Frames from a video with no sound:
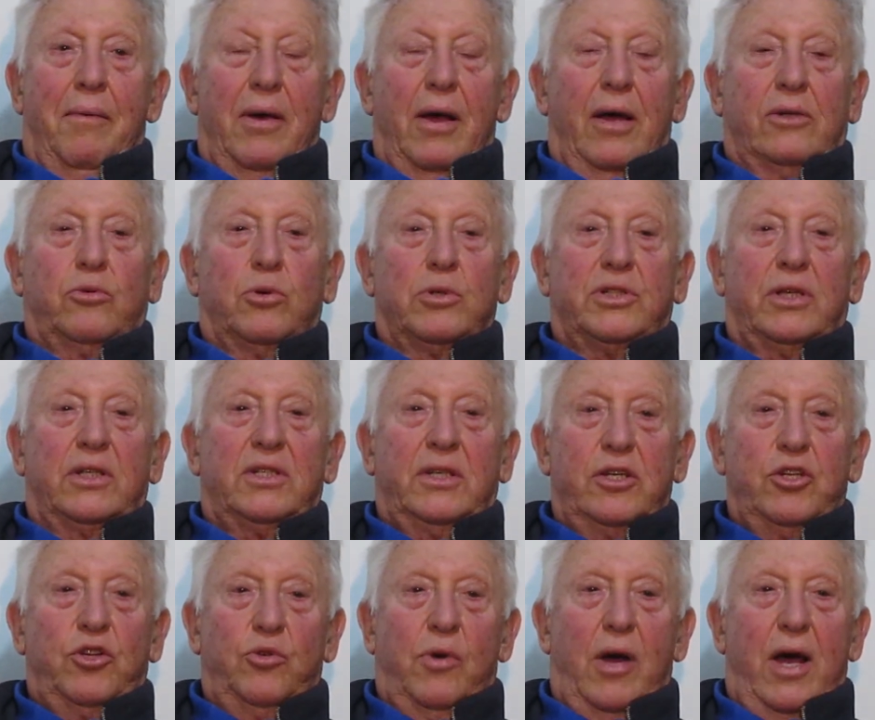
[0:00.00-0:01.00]
It was a
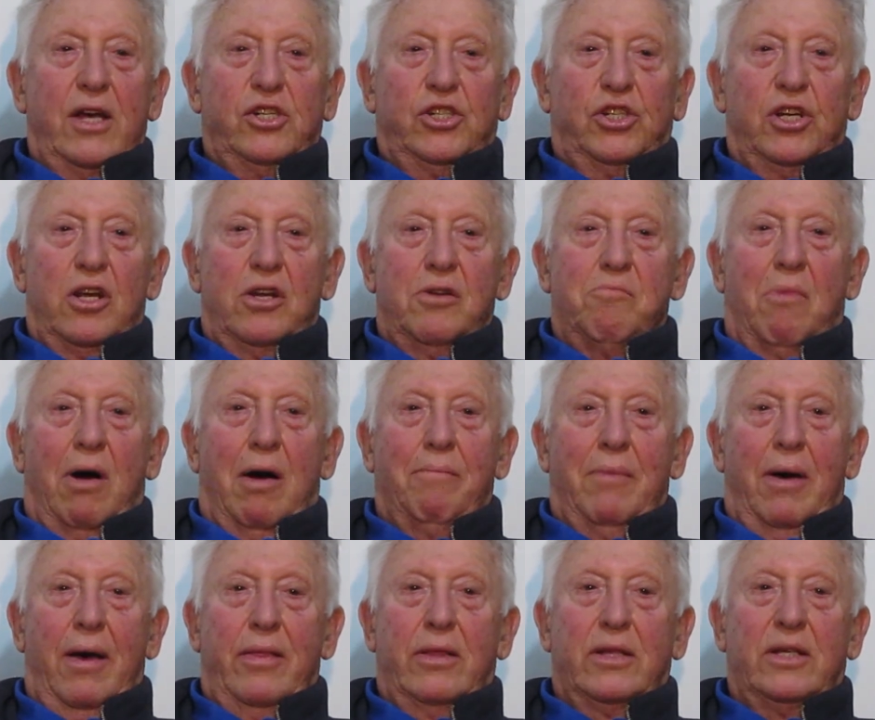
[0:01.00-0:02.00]
situation, my
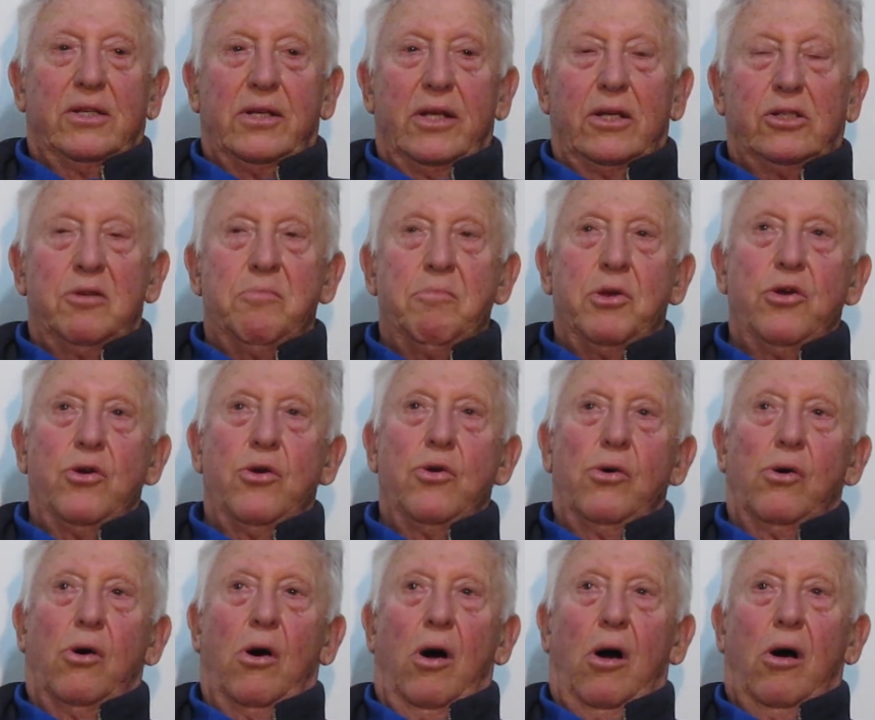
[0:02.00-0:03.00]
mother said to me,
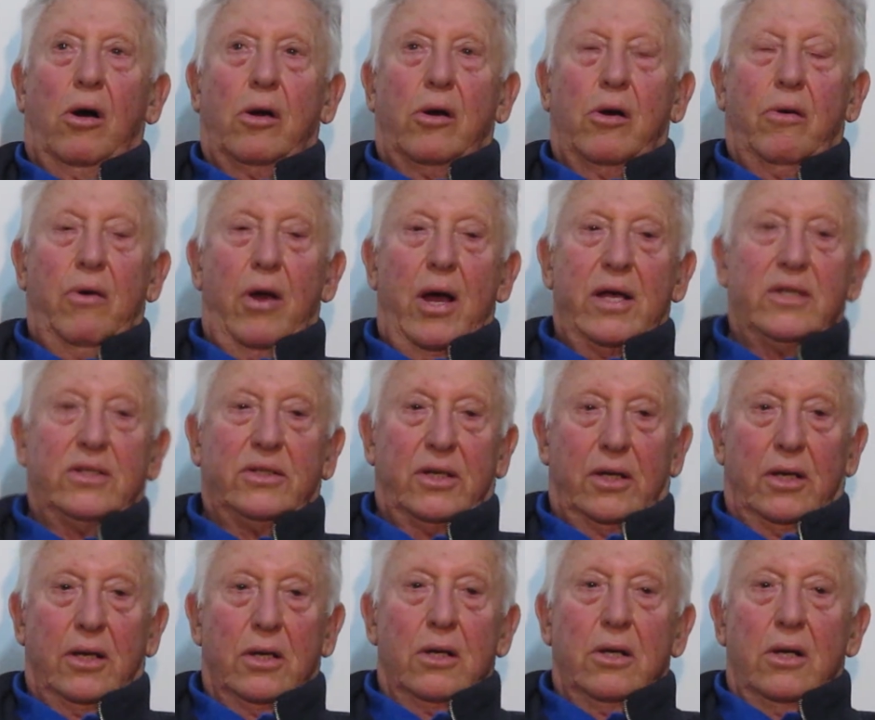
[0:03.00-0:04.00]
"You are crazy."
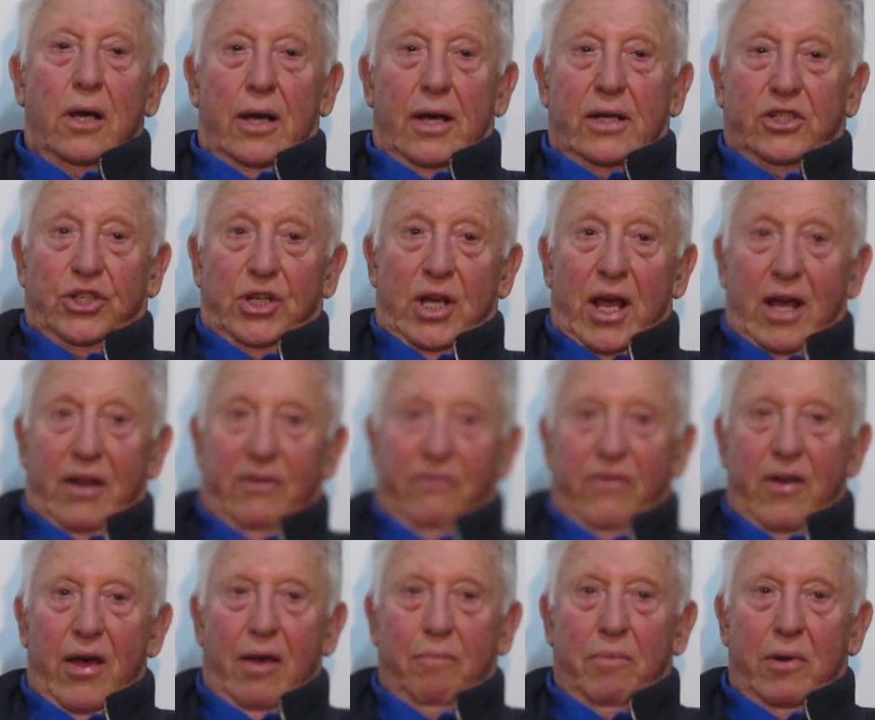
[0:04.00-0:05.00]
And she had
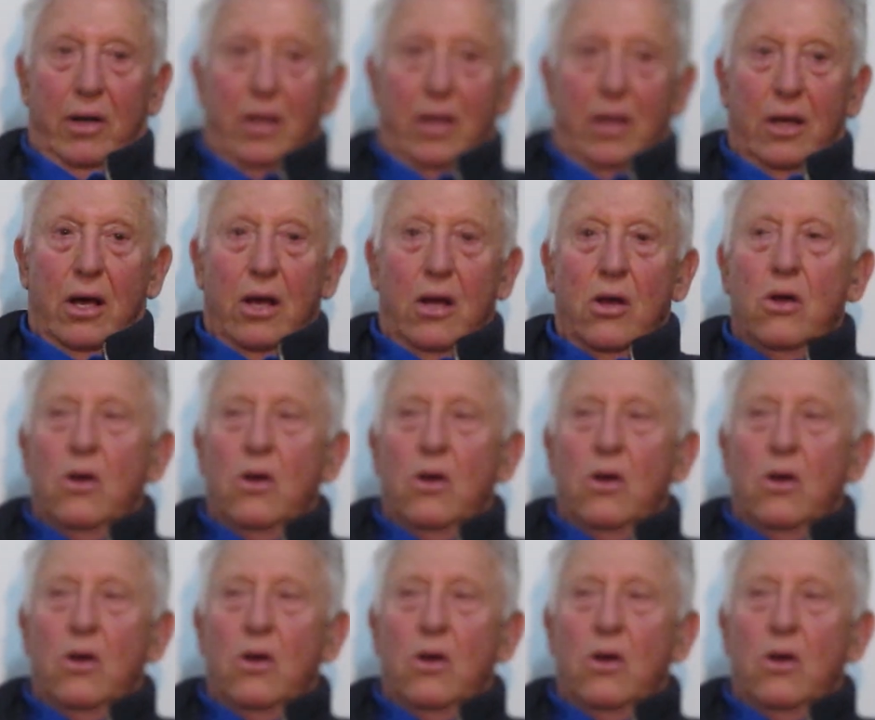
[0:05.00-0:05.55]
family here.